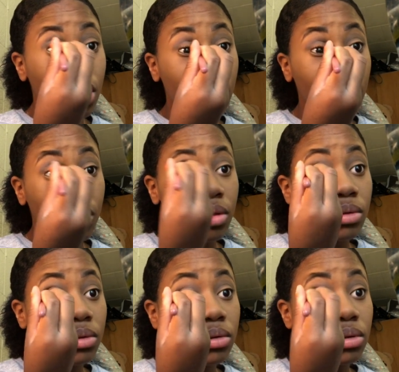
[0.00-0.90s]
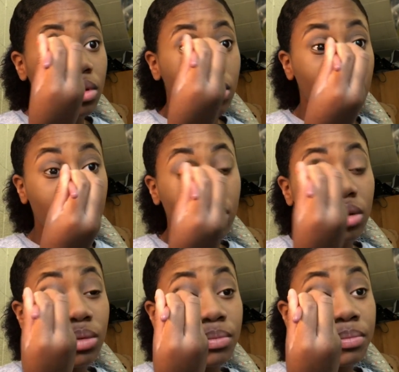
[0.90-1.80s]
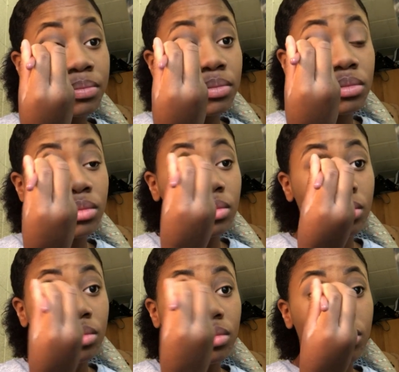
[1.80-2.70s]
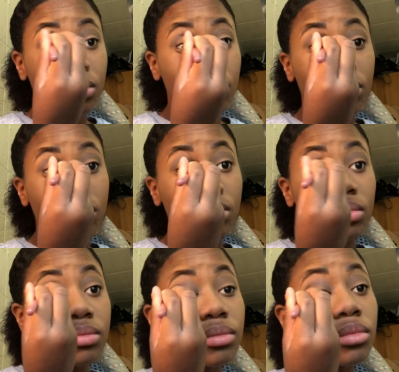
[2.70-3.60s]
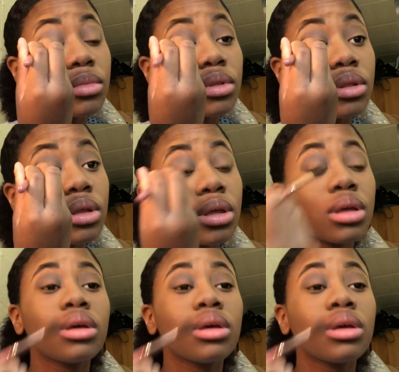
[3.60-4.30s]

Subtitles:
No one is speaking in this clip.